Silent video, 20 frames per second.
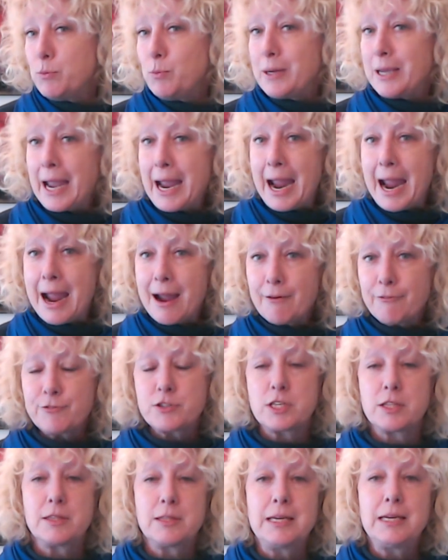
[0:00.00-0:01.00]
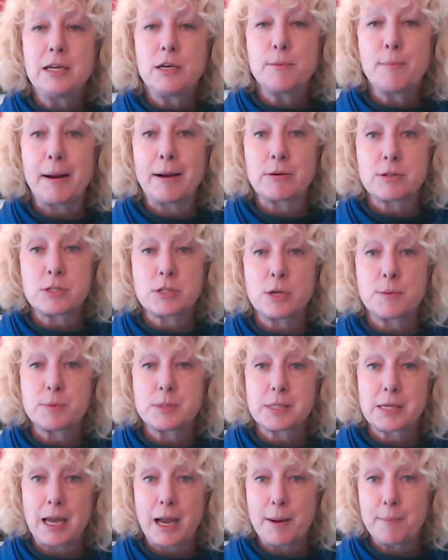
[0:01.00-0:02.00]
we have to think about
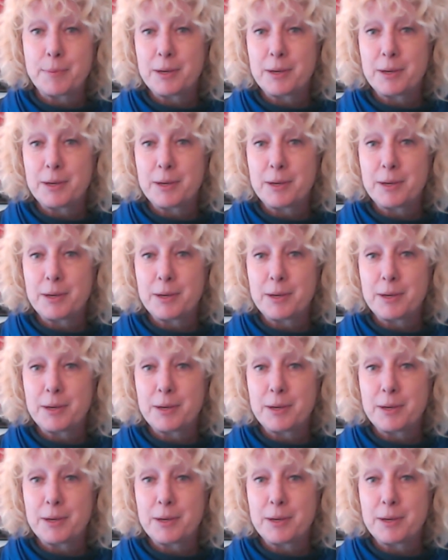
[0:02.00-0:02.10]
subscap,